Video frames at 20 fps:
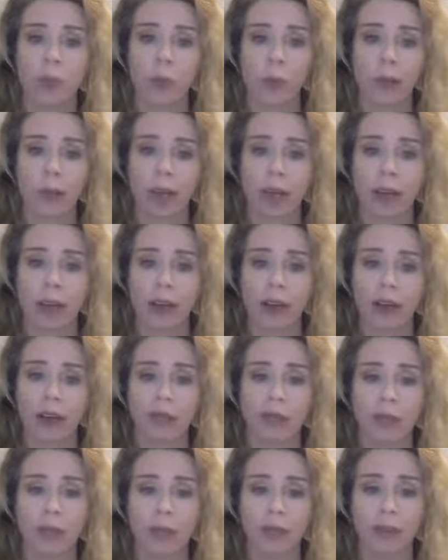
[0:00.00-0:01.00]
don't
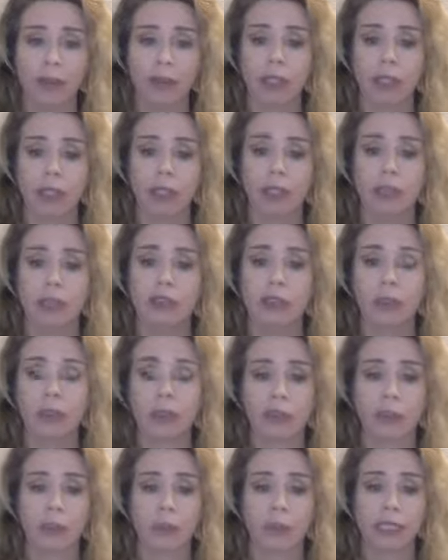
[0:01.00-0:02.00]
have the ability for
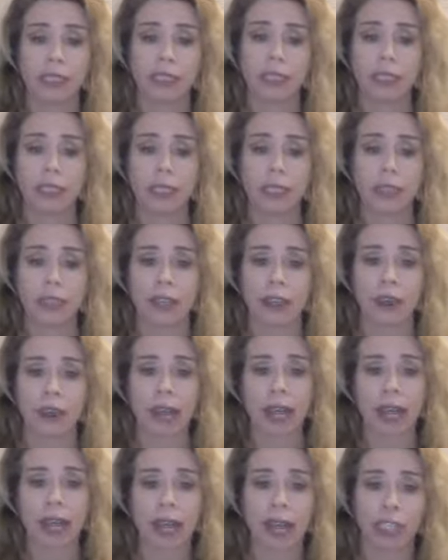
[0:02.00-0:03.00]
someone to sit in
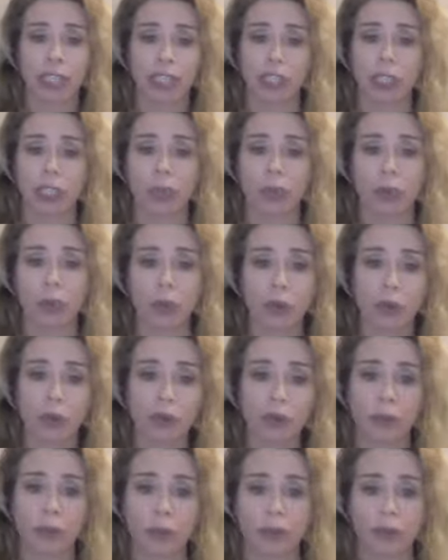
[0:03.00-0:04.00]
there and actually
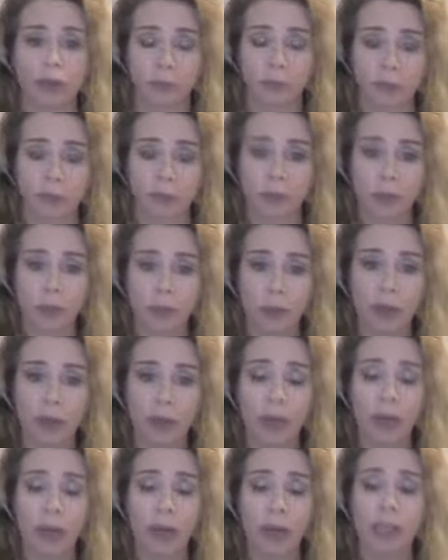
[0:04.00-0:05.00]
move
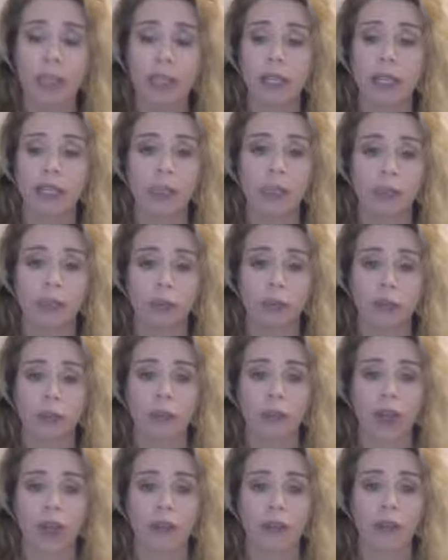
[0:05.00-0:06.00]
the money as you do with a
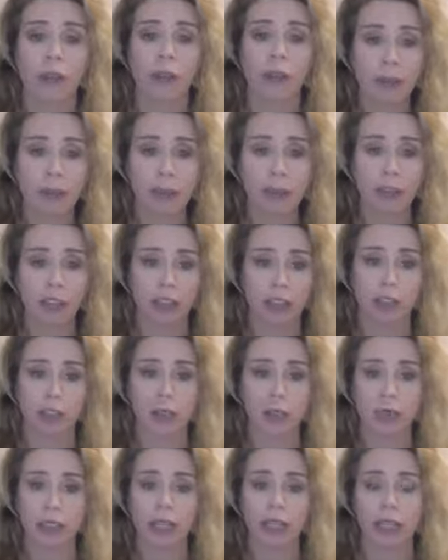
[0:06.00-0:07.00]
private money manager
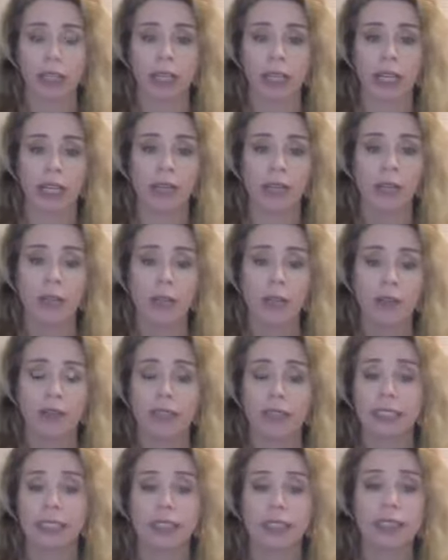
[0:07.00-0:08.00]
who is looking at
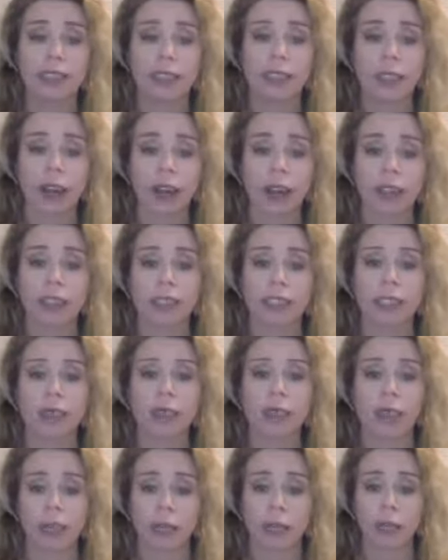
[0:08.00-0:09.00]
investing in stocks
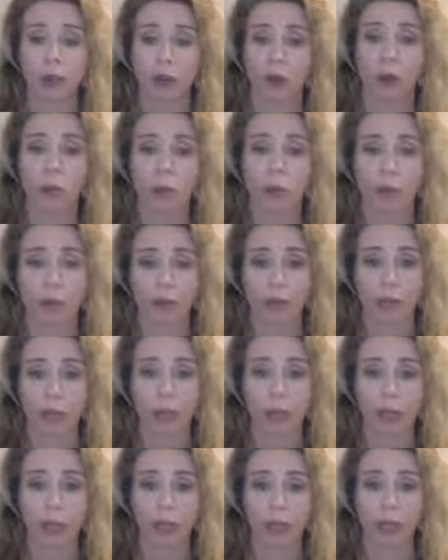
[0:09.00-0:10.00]
and making up their own
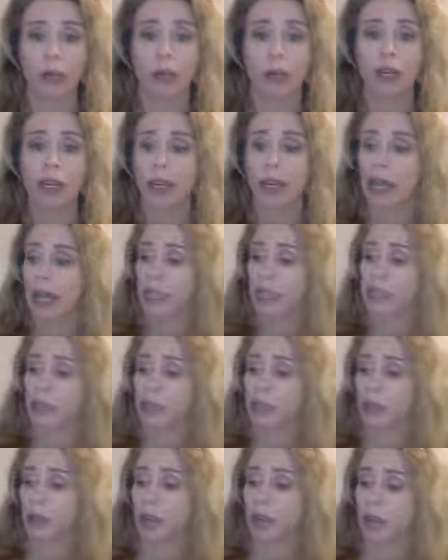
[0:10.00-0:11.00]
portfolio and
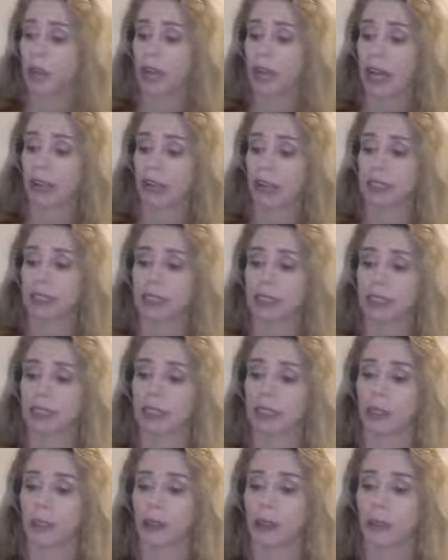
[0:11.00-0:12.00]
doing all their analysis.
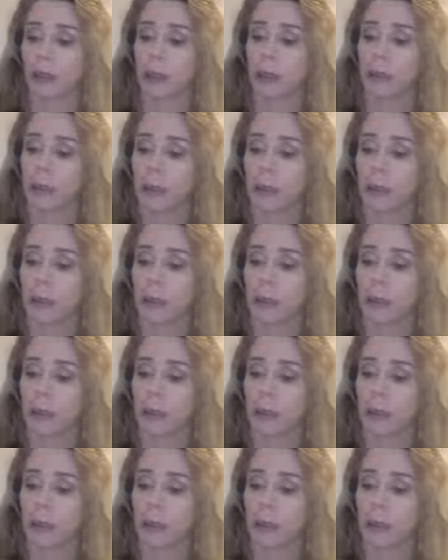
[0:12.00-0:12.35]
So